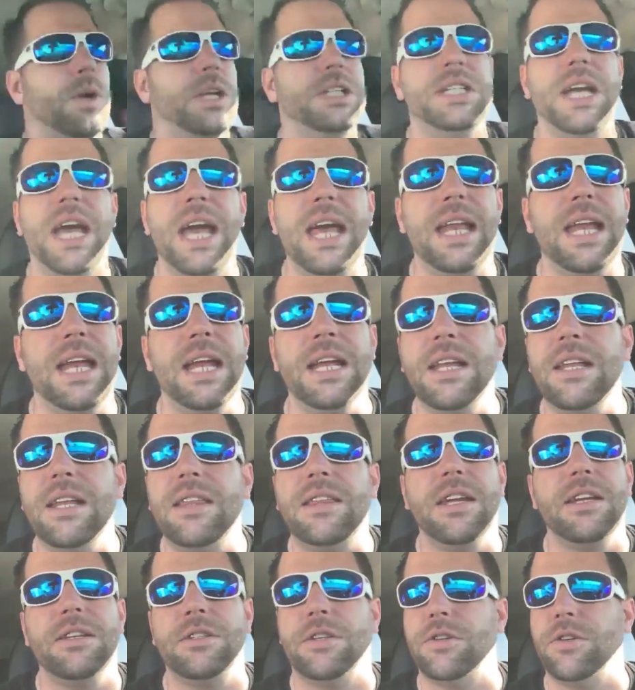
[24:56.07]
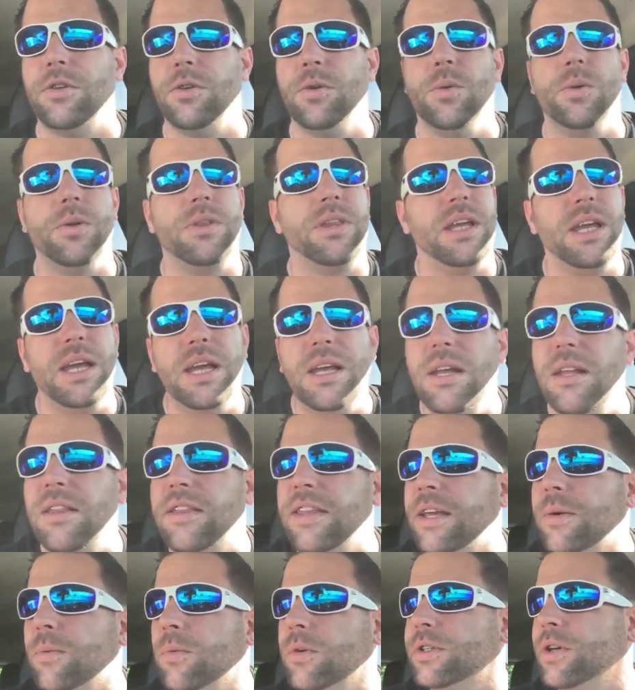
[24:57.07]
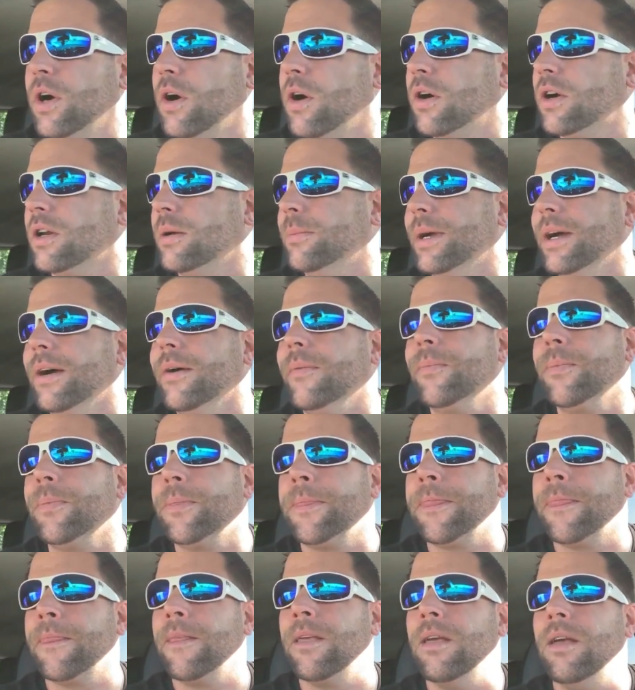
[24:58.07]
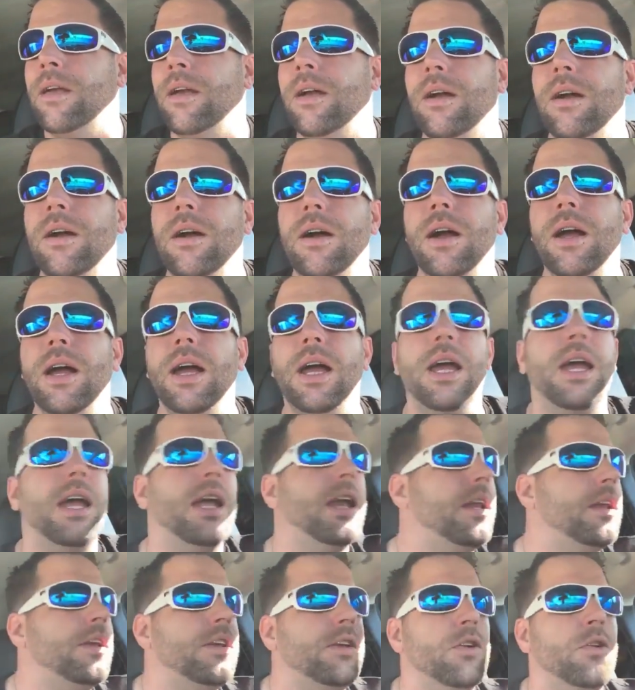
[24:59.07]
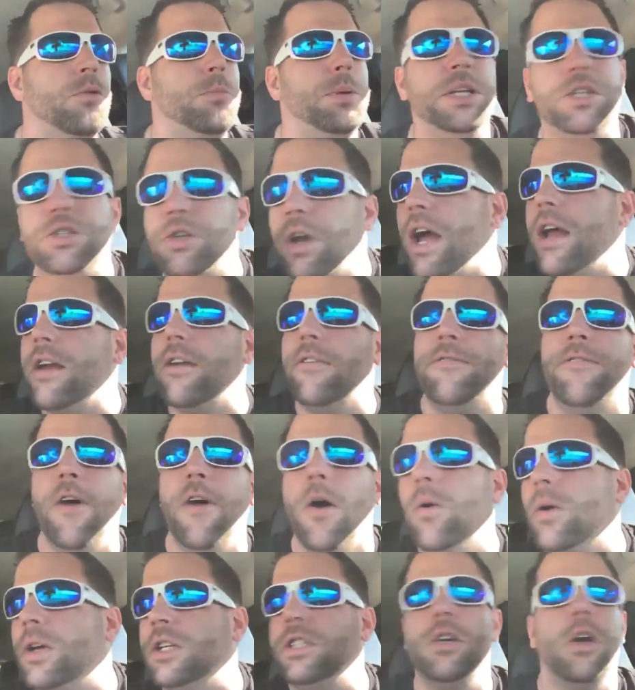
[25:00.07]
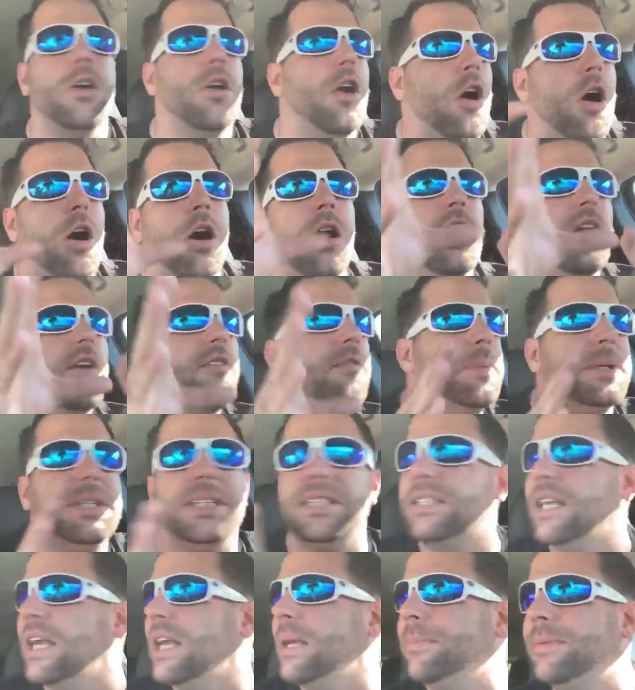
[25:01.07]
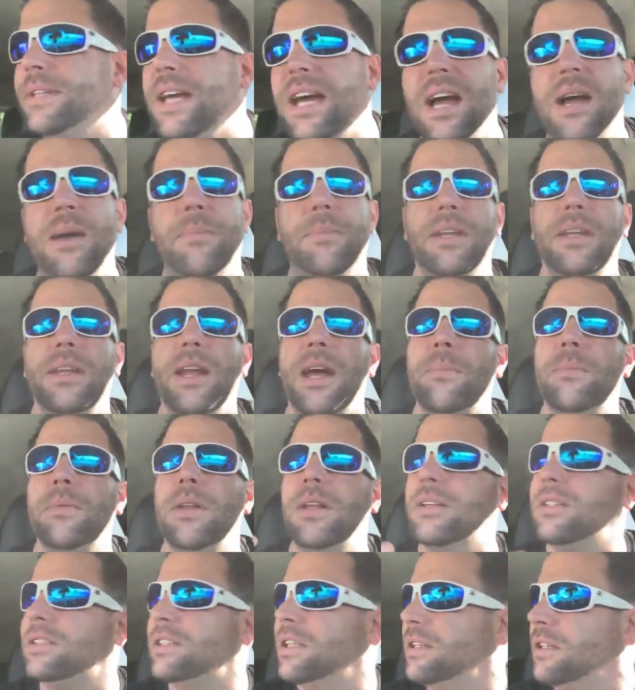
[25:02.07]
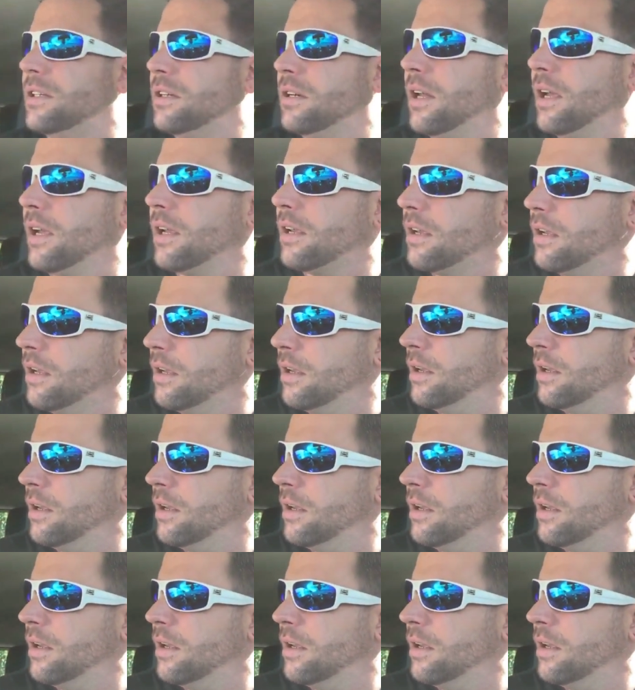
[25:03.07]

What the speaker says: which had anything to do with anything we're talking about. And you'd be trying to focus on all of them at the same time. And I'm sitting here like,